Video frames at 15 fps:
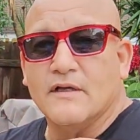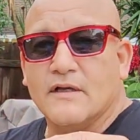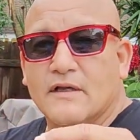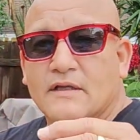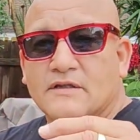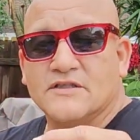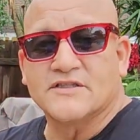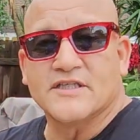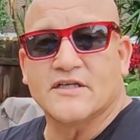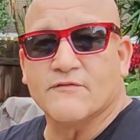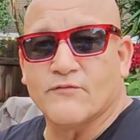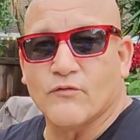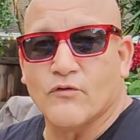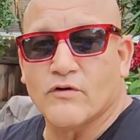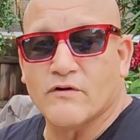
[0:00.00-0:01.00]
in the state of
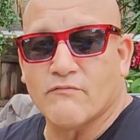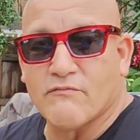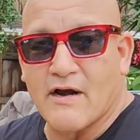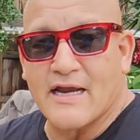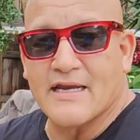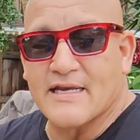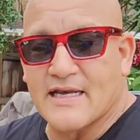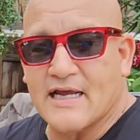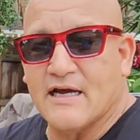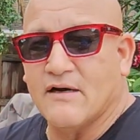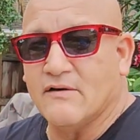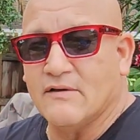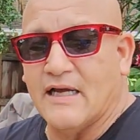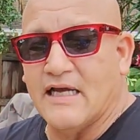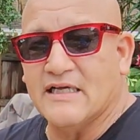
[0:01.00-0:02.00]
Florida right
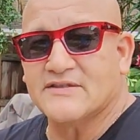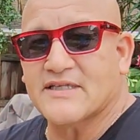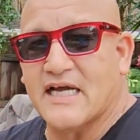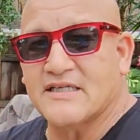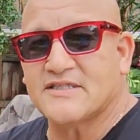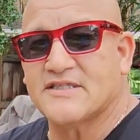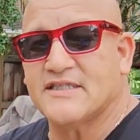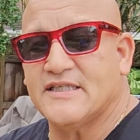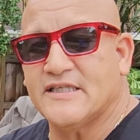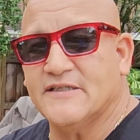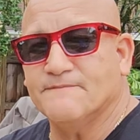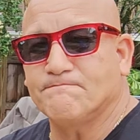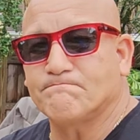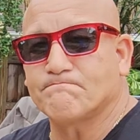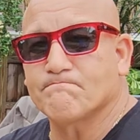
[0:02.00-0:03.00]
now, as I see it,
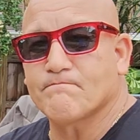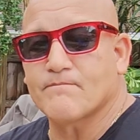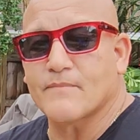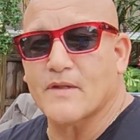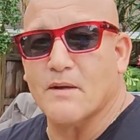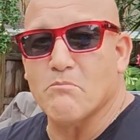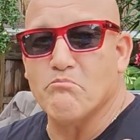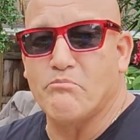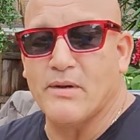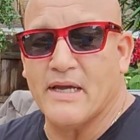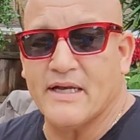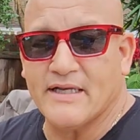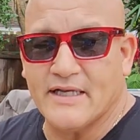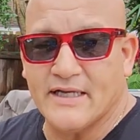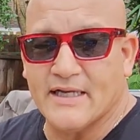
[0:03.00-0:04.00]

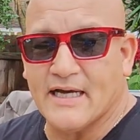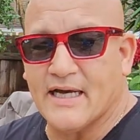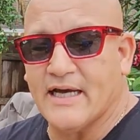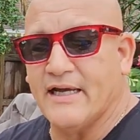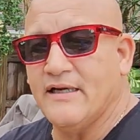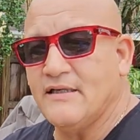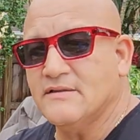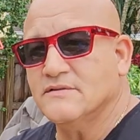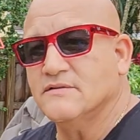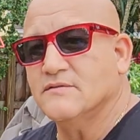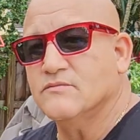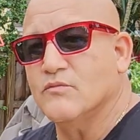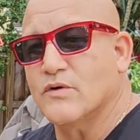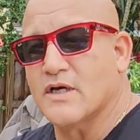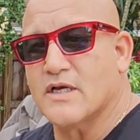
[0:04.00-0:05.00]
Benny and I,
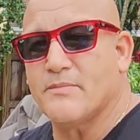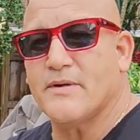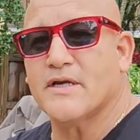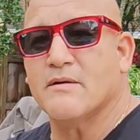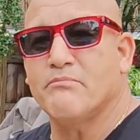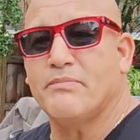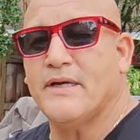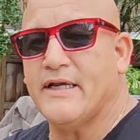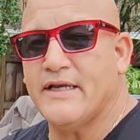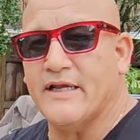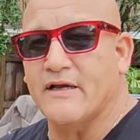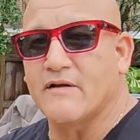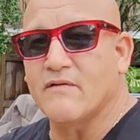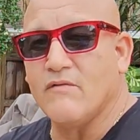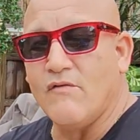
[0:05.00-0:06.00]
we're going to be
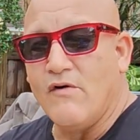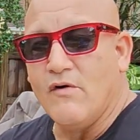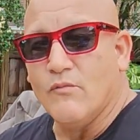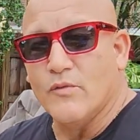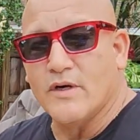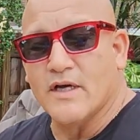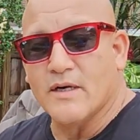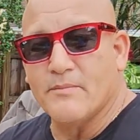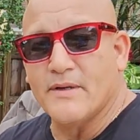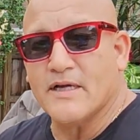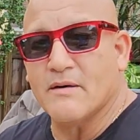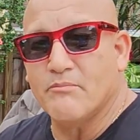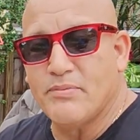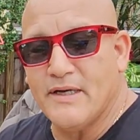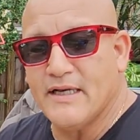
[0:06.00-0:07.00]
competing. We're going to be
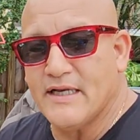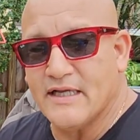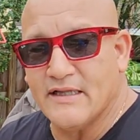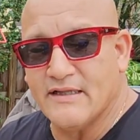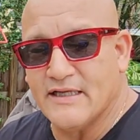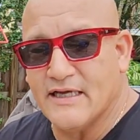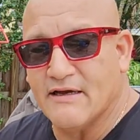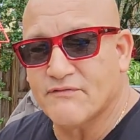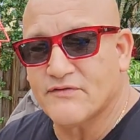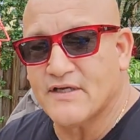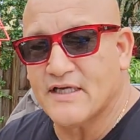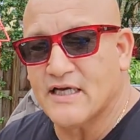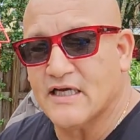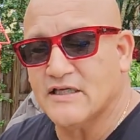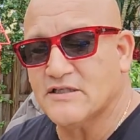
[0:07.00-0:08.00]
competing in the
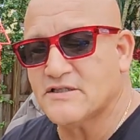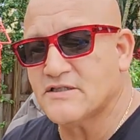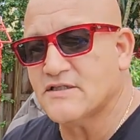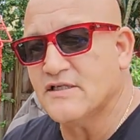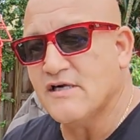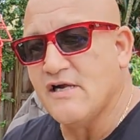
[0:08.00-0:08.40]
FTS.